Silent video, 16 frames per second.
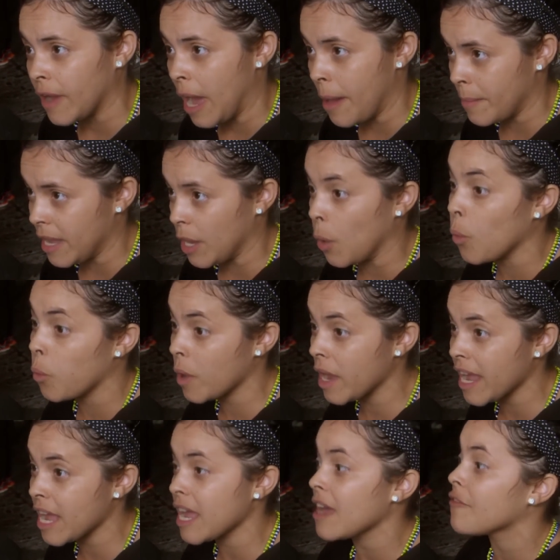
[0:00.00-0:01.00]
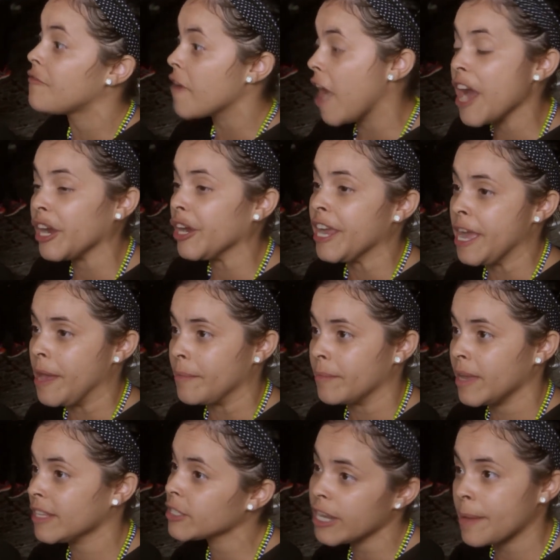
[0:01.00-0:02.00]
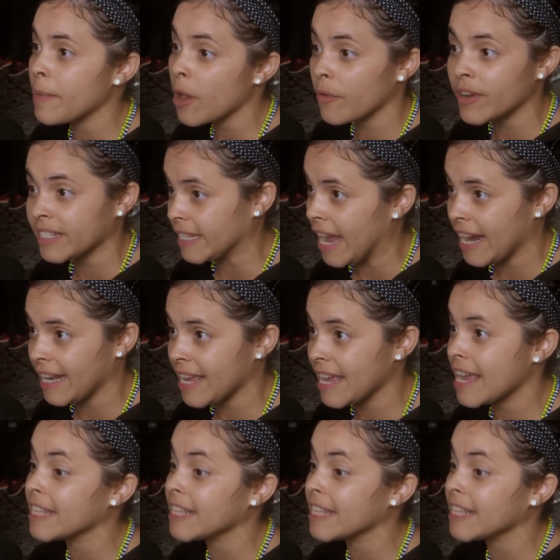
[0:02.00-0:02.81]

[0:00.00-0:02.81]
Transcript: I mean, we fire him. It's not about resigning,